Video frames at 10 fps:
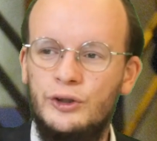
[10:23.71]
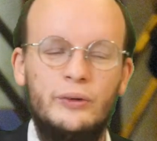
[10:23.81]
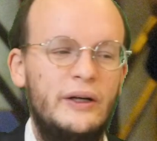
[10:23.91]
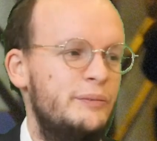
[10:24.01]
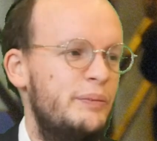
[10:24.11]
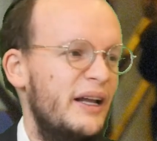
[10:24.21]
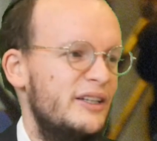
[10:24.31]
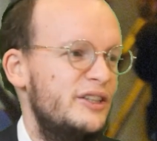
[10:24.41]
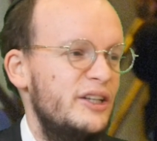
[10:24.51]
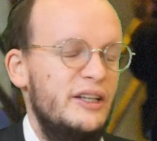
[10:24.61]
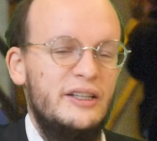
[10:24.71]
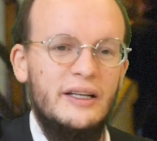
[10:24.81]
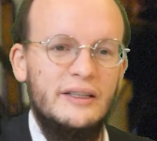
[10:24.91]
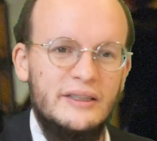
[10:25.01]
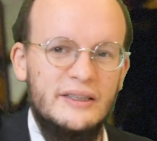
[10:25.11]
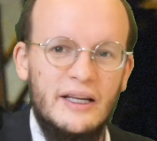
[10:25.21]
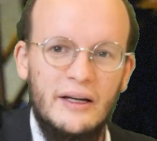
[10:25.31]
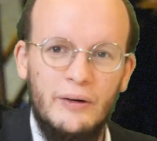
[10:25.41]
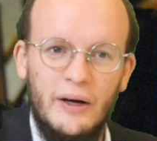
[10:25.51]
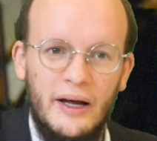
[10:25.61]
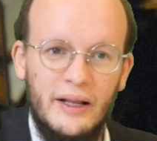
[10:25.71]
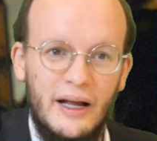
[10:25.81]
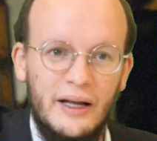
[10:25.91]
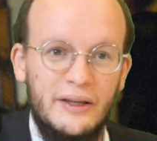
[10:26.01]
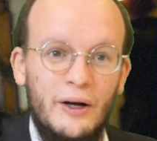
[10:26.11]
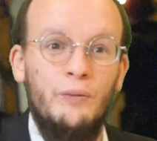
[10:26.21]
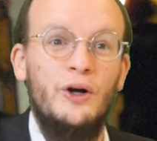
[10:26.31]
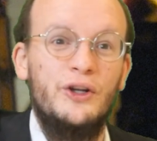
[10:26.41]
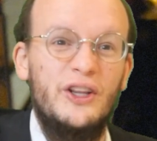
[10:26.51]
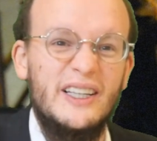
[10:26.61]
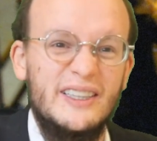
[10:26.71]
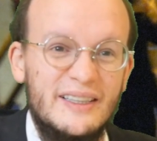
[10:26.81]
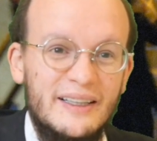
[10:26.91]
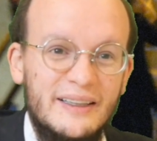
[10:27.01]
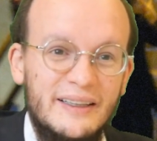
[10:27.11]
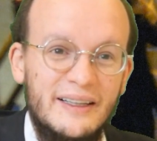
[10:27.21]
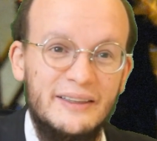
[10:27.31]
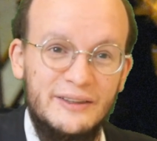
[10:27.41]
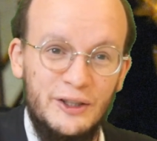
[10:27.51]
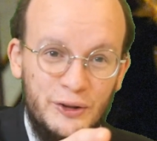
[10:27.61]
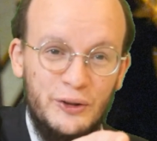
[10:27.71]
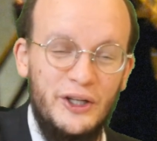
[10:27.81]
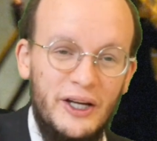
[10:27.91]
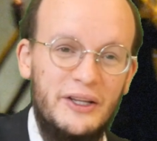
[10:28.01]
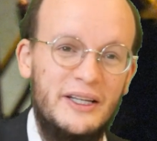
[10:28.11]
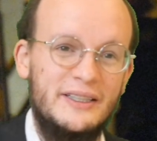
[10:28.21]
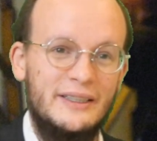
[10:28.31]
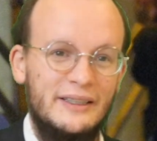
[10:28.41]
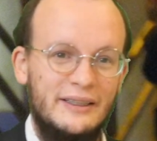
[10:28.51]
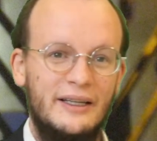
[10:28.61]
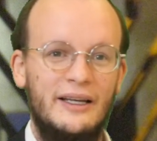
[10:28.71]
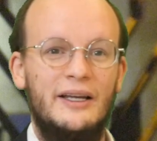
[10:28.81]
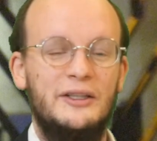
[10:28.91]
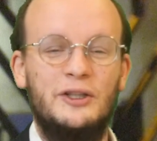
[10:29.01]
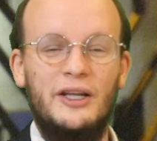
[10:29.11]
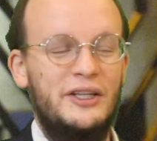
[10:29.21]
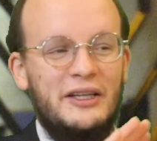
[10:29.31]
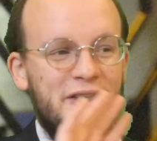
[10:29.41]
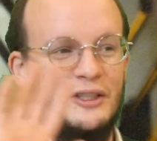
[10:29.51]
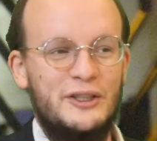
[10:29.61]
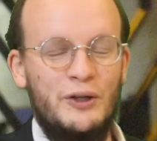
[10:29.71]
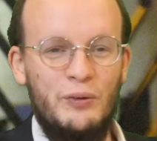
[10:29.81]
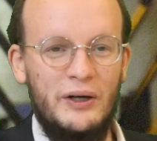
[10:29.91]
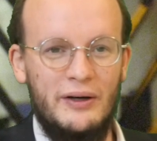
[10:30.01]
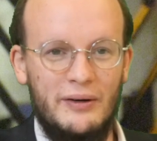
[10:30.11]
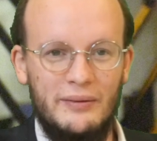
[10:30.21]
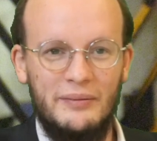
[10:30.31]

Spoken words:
treat Palestinians like they are worthless? Did you hear this? So I think this is the winner,